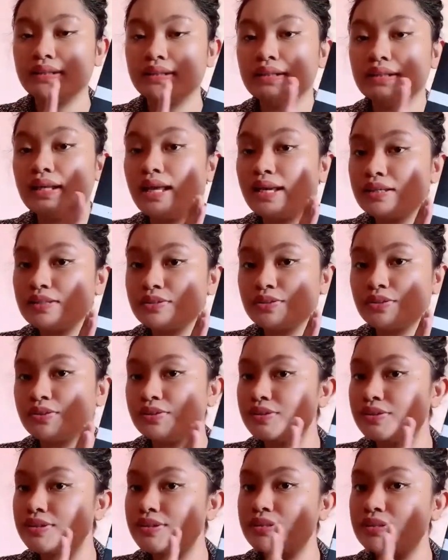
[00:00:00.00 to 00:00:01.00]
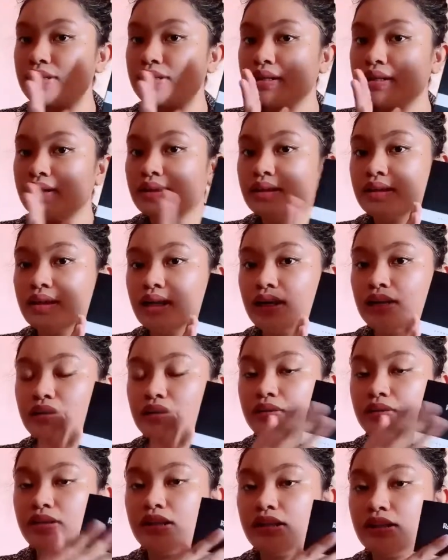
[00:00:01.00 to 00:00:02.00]
and lessons that
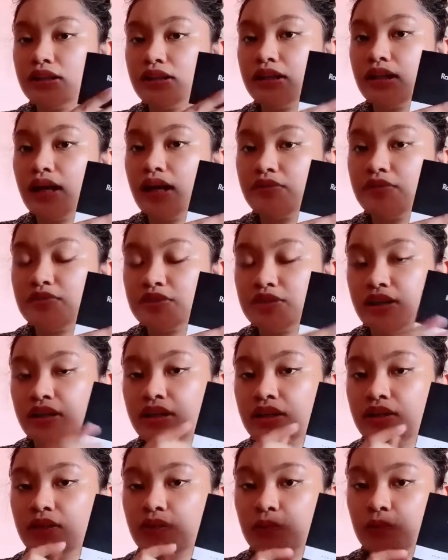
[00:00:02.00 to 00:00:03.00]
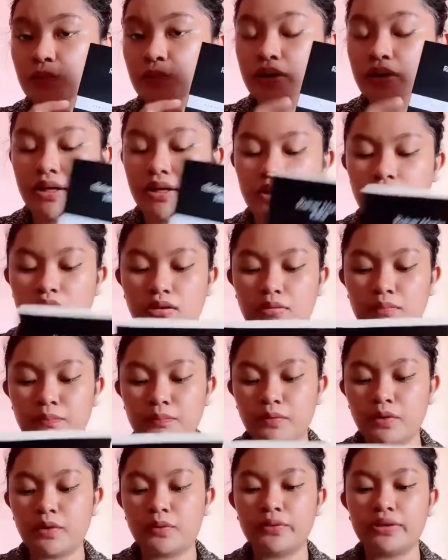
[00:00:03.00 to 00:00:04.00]
Rilke have shared to a young
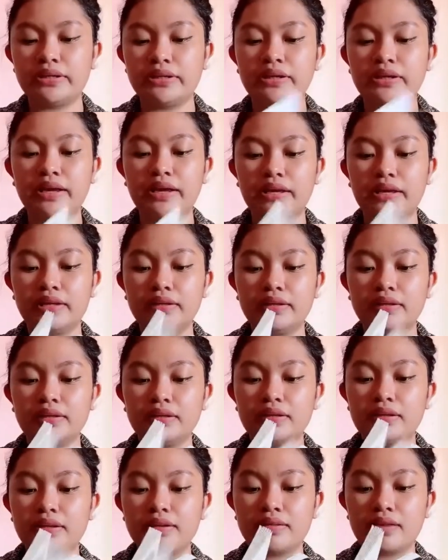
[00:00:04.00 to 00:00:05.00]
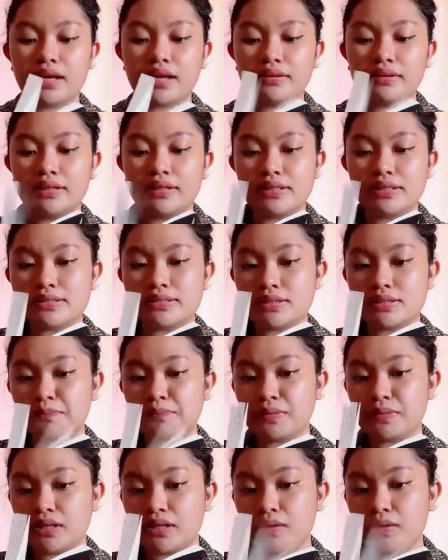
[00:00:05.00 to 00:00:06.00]
poet and that is
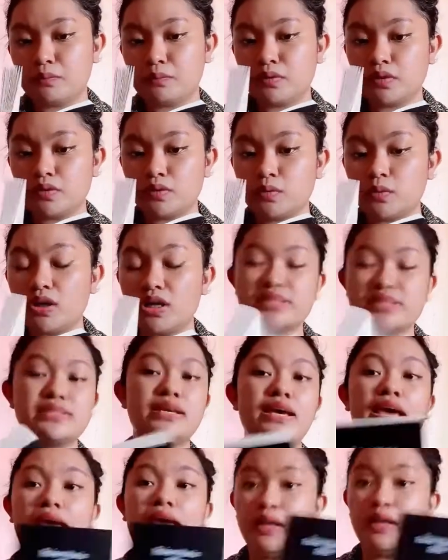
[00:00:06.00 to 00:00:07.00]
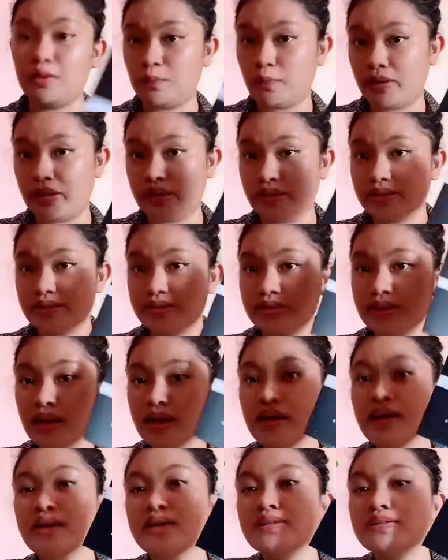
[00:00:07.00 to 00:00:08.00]
applicable to us anyways.
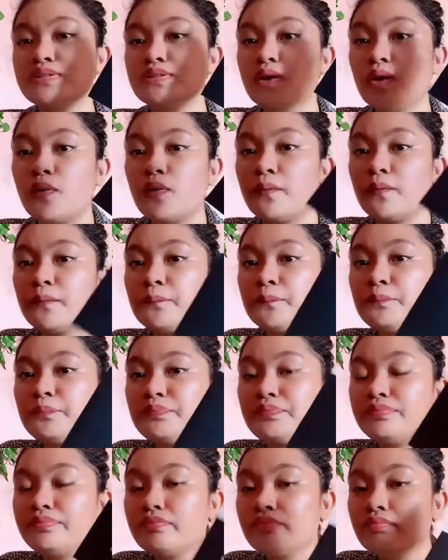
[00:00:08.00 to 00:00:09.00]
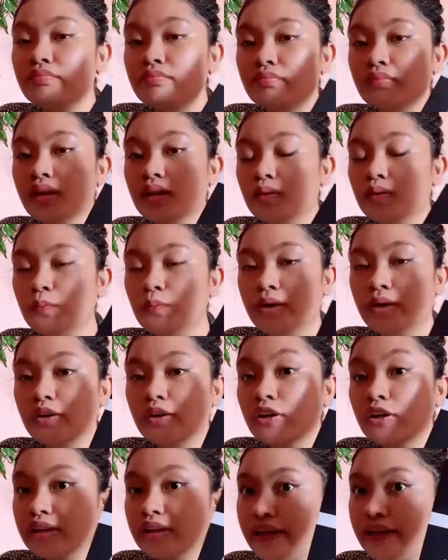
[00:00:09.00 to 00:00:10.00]
So why
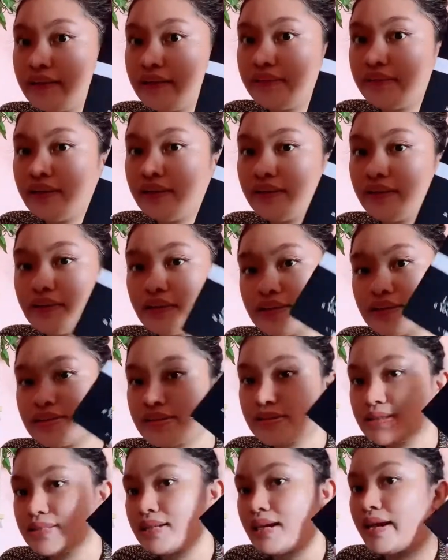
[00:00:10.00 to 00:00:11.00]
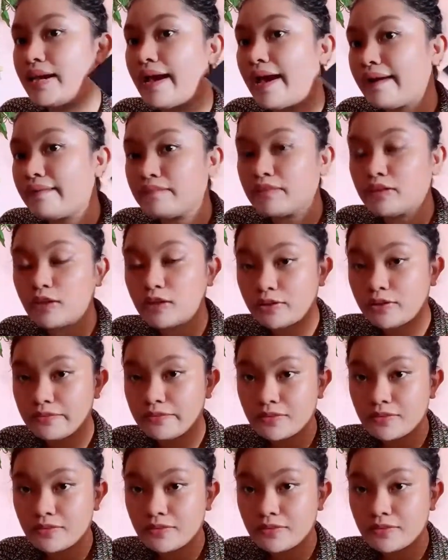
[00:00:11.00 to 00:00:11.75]
not annotate this because I have a lot of